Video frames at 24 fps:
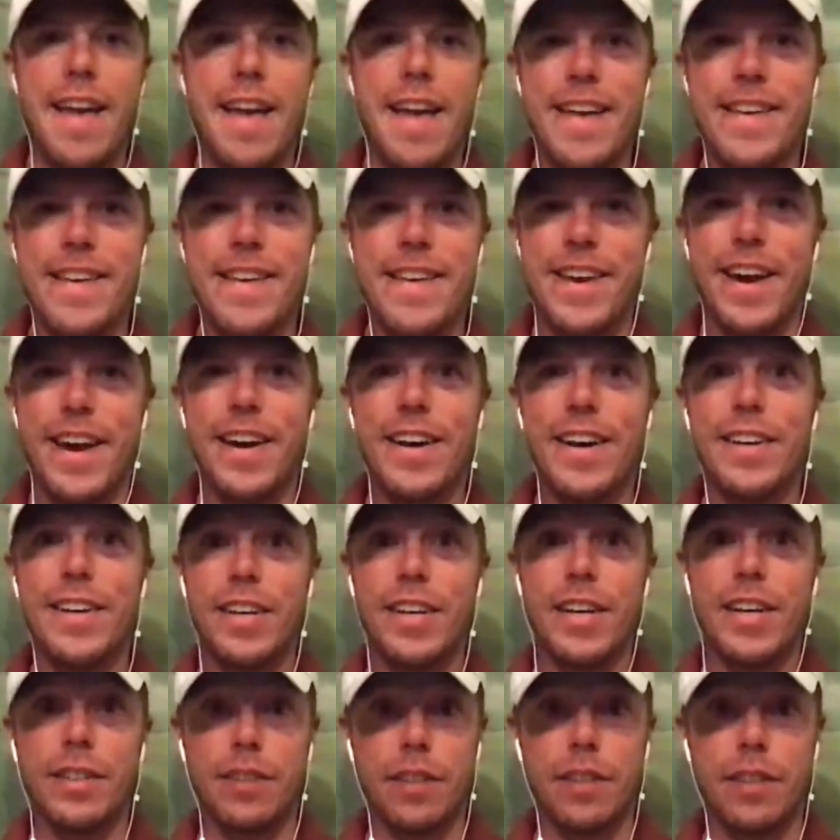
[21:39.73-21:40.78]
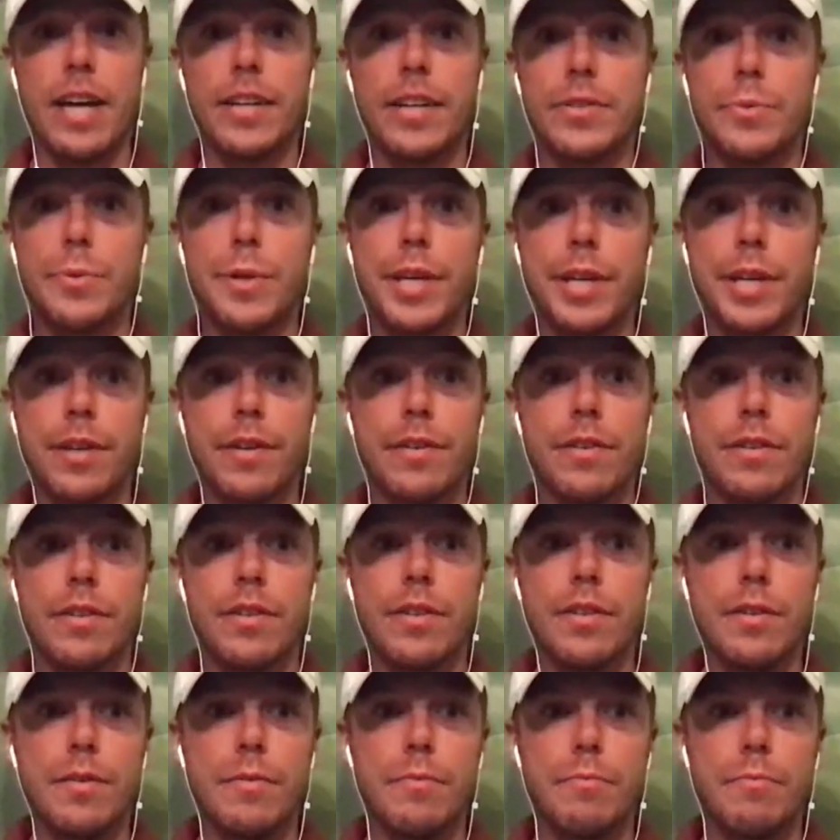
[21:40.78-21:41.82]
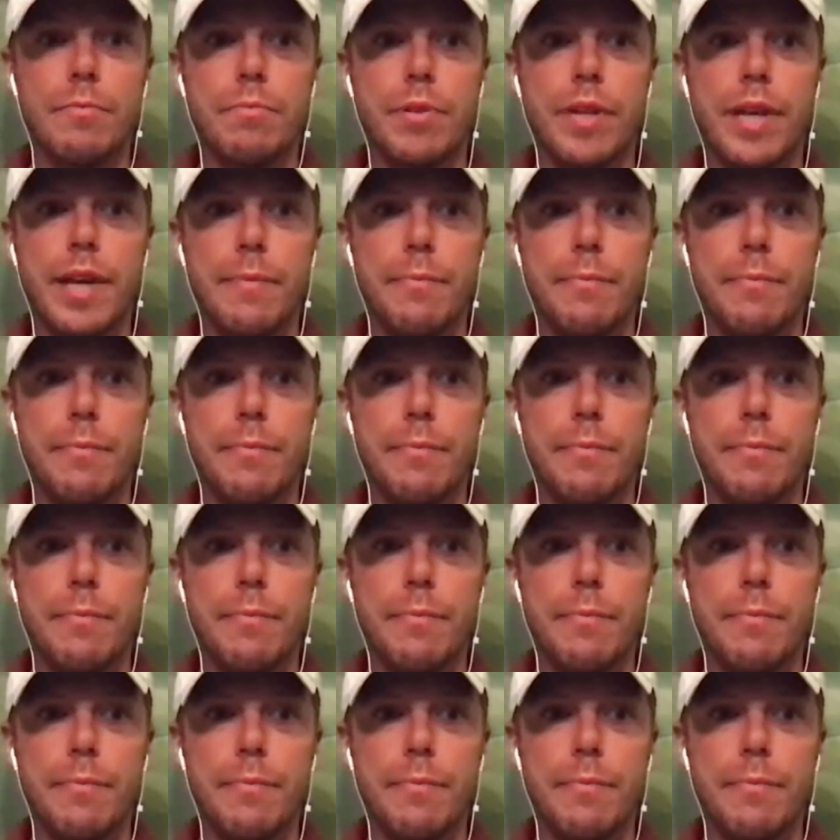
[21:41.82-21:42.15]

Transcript: Yeah, last week playing